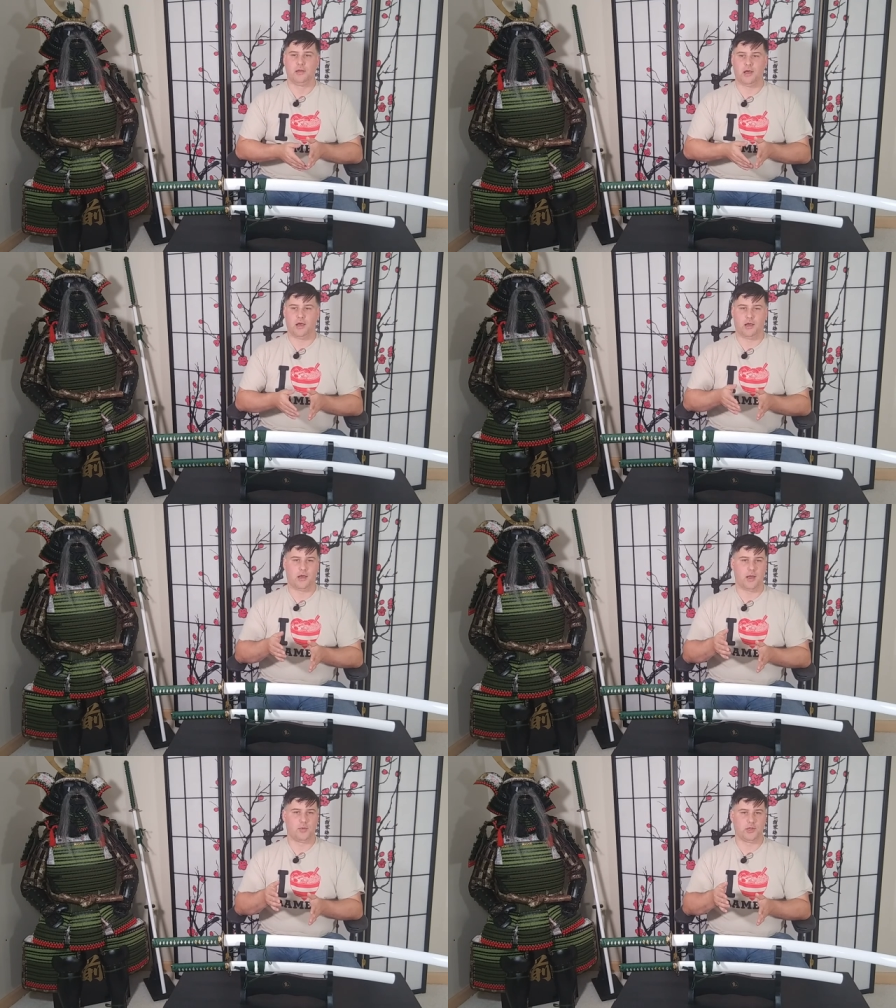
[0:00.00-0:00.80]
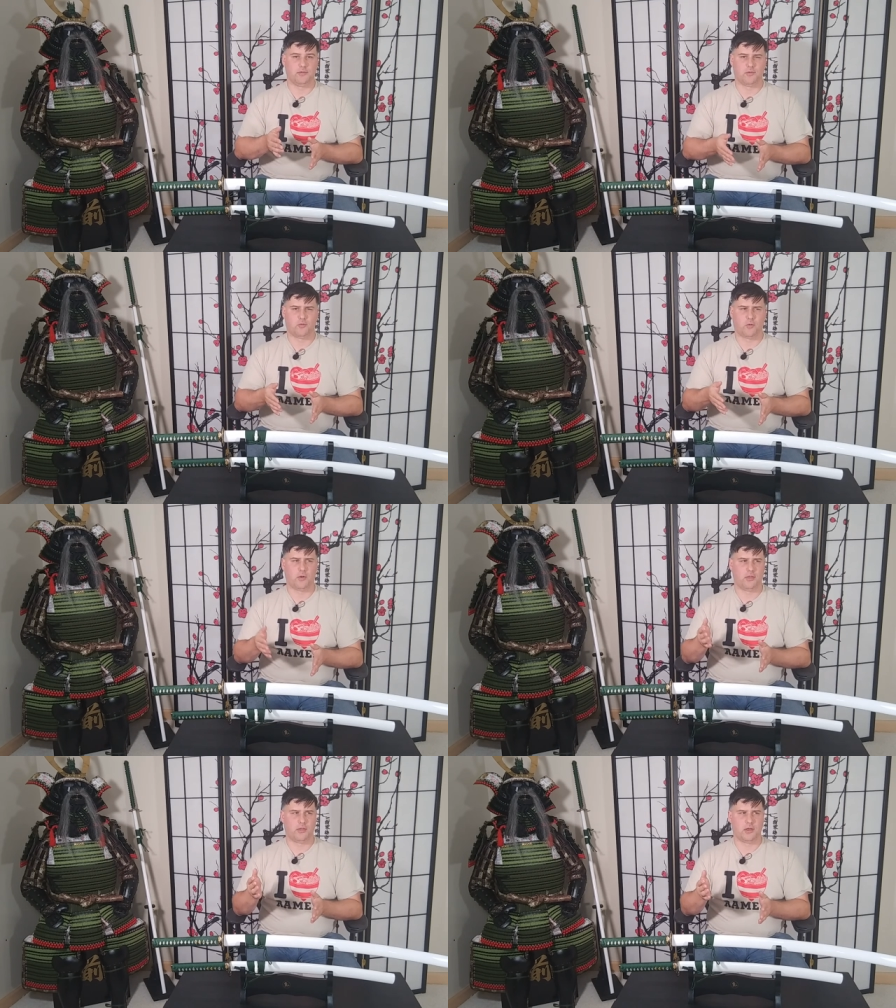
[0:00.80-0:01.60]
Uh, I believe the,
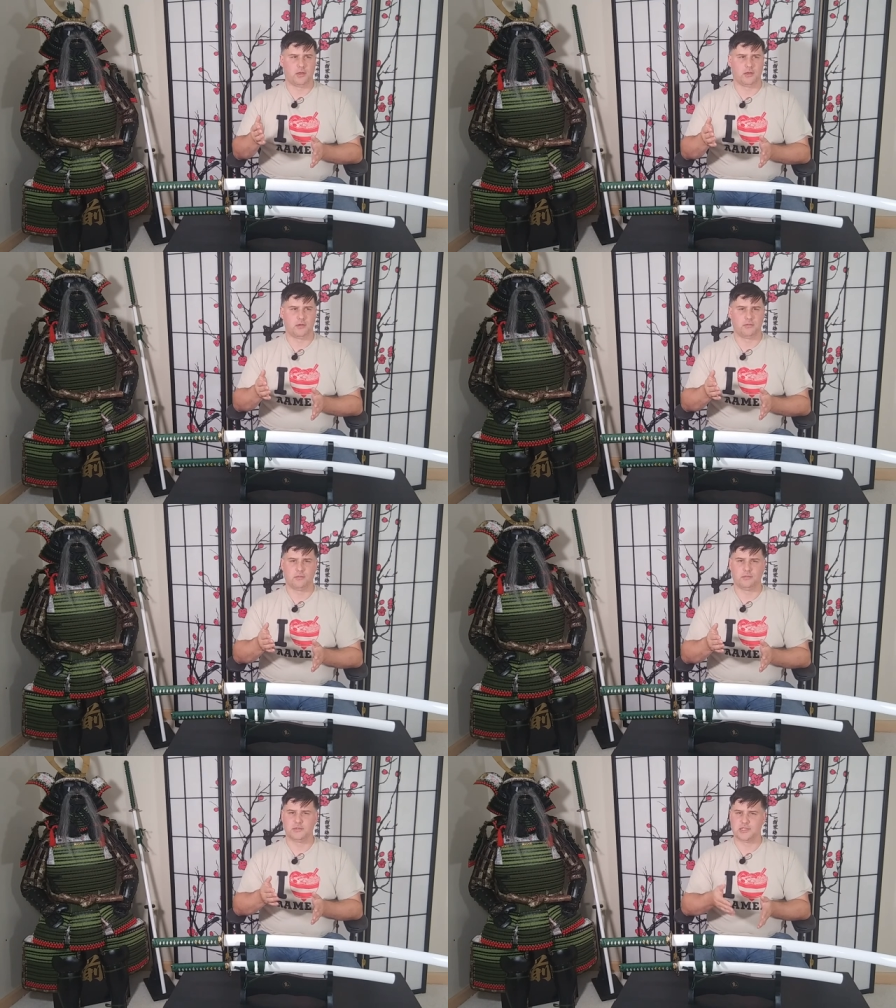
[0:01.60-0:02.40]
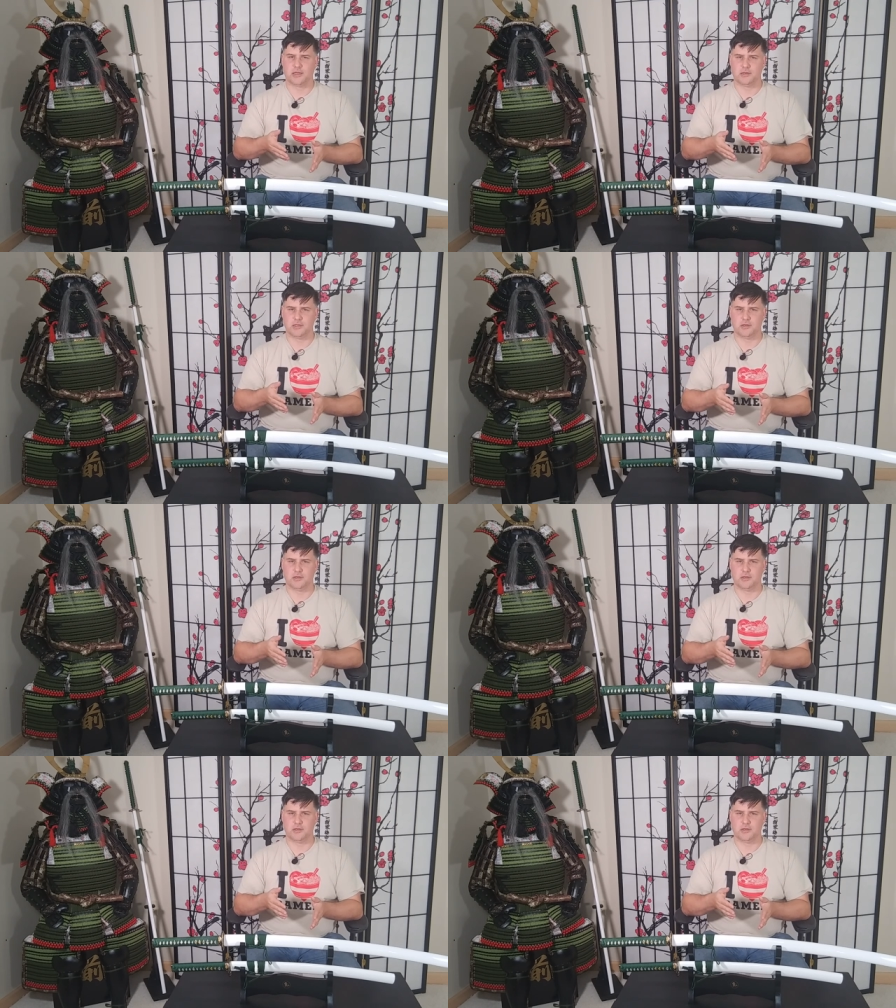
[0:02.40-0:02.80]
the second